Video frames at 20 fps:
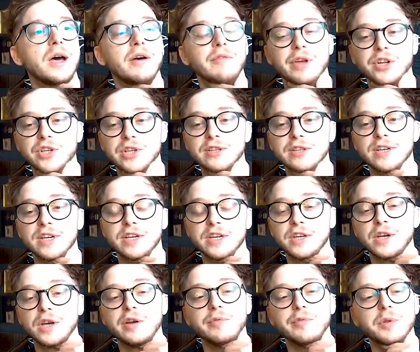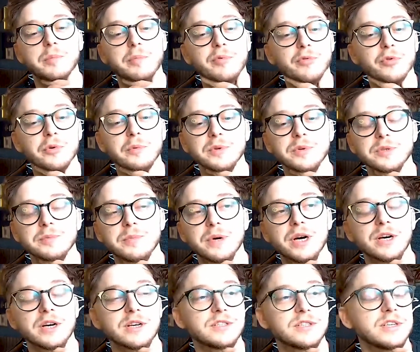eventually taking over the performance
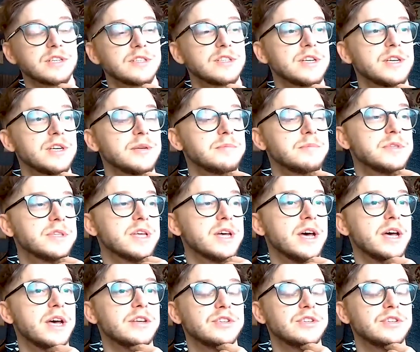marketing teams there.